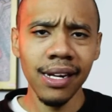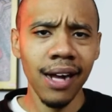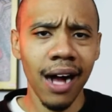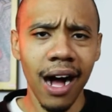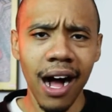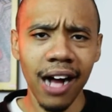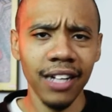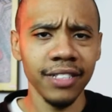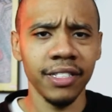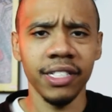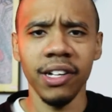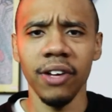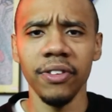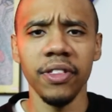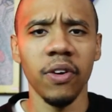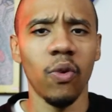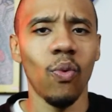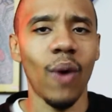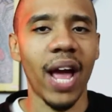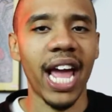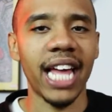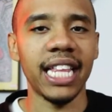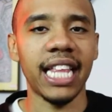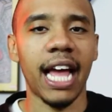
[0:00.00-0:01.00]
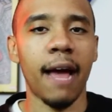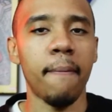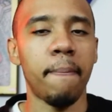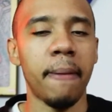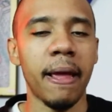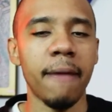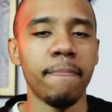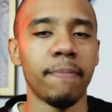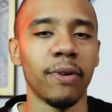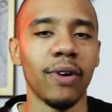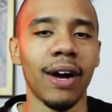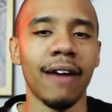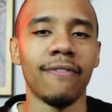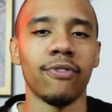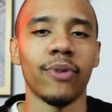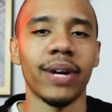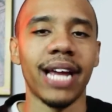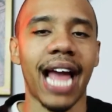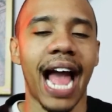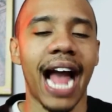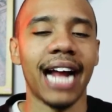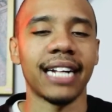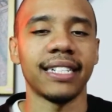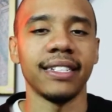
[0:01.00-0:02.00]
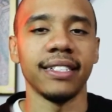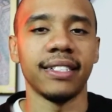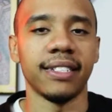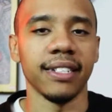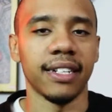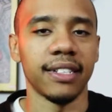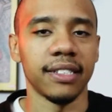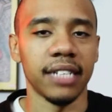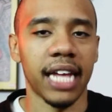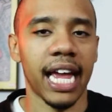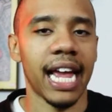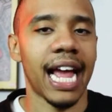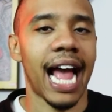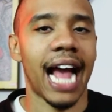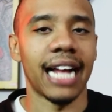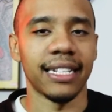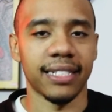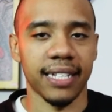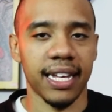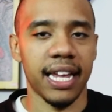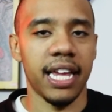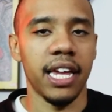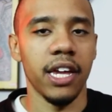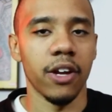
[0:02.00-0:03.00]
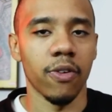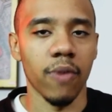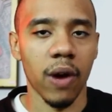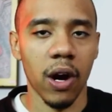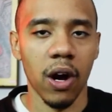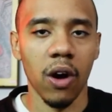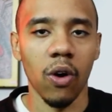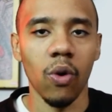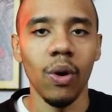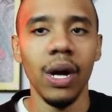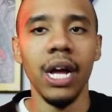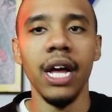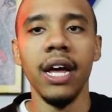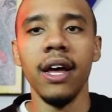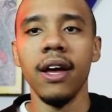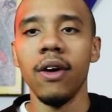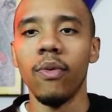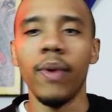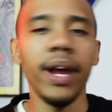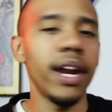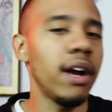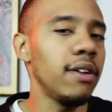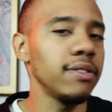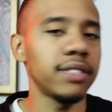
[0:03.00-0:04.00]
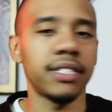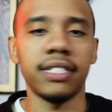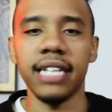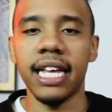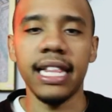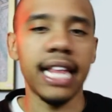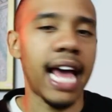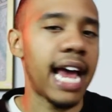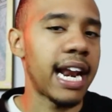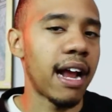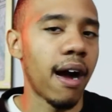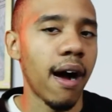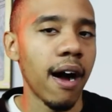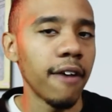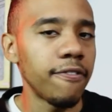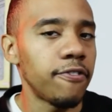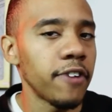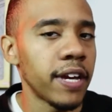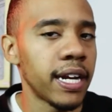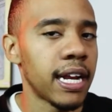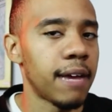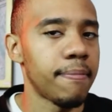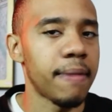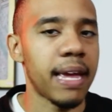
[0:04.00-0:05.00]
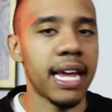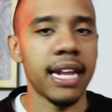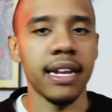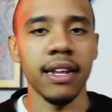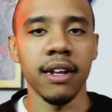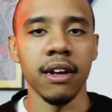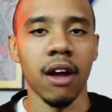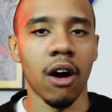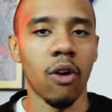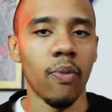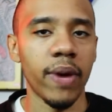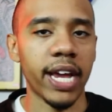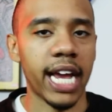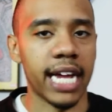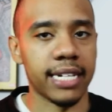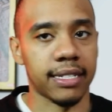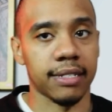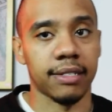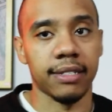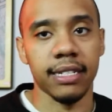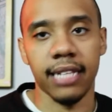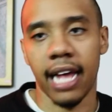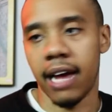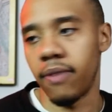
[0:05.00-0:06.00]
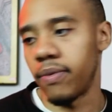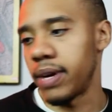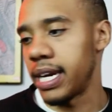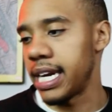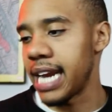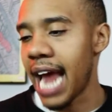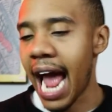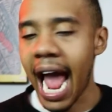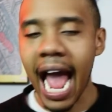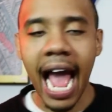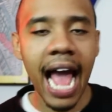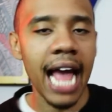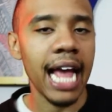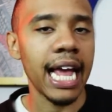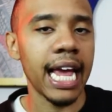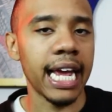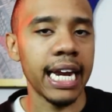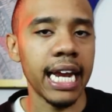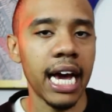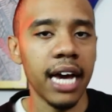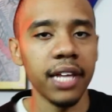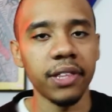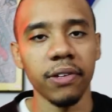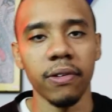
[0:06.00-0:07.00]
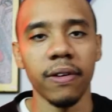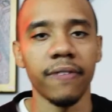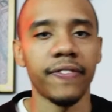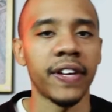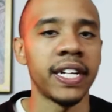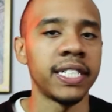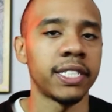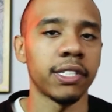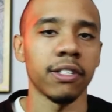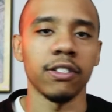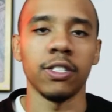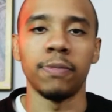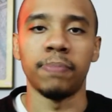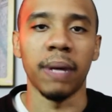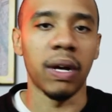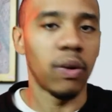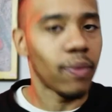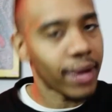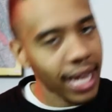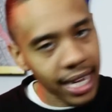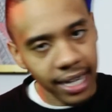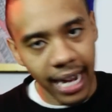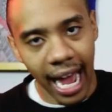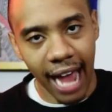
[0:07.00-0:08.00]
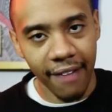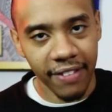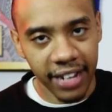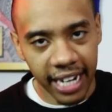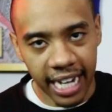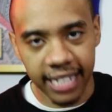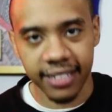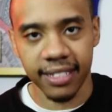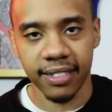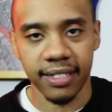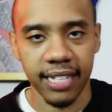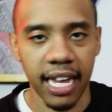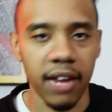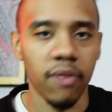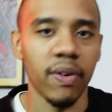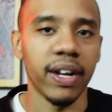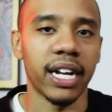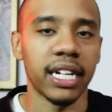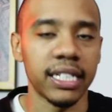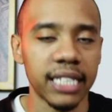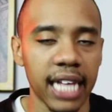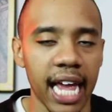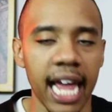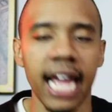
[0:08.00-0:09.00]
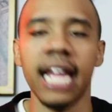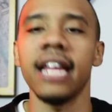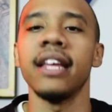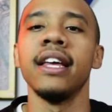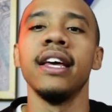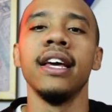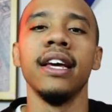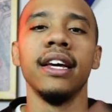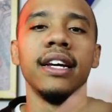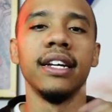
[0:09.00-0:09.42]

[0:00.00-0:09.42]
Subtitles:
Also, the way that people have reacted to Clint as a hero, we don't see that often. I mean, you know, we got to see that with Nat and other Avengers, but we haven't got to see it with Clint.